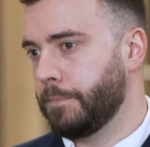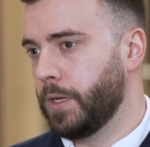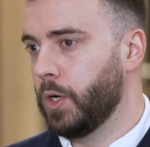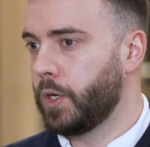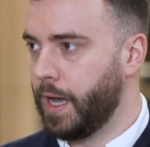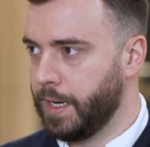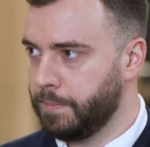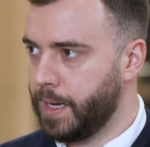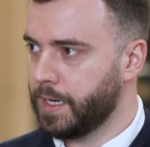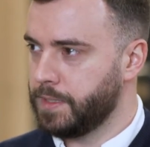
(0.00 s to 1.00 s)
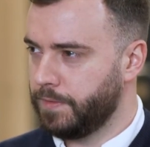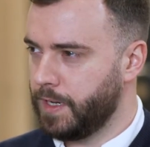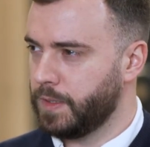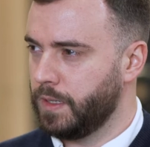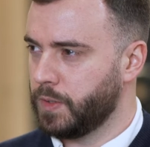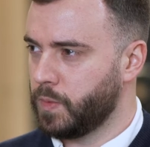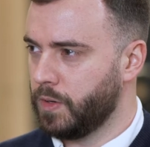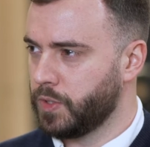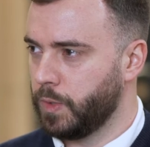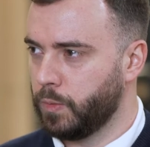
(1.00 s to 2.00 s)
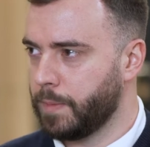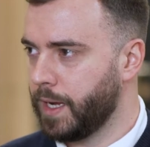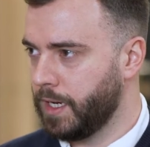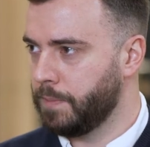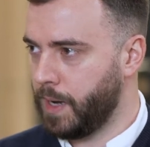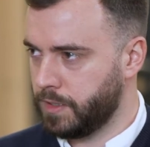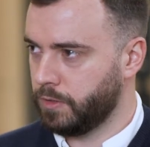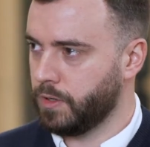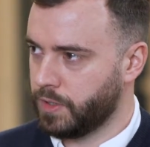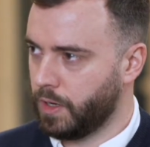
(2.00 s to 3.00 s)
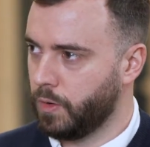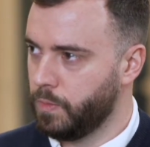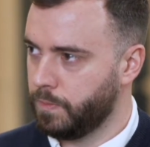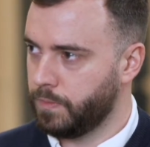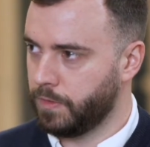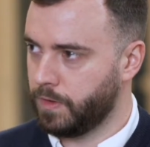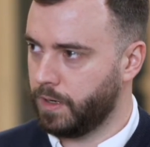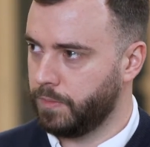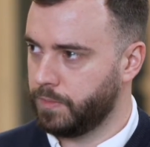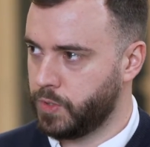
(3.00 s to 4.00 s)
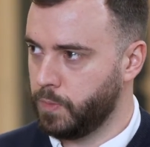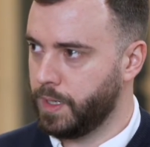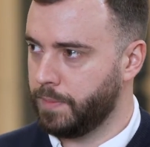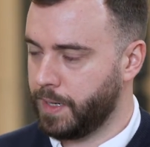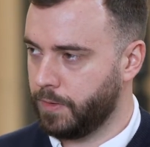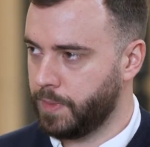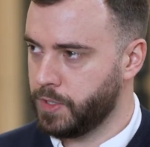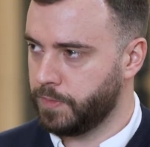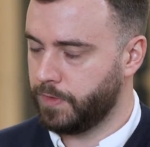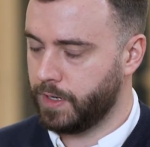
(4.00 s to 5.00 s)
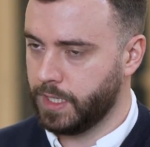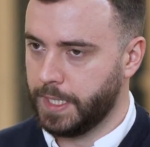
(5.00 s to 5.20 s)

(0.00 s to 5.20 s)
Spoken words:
Look at an impact investment as well. So we want to make an impact across the whole of our £2 billion pension fund.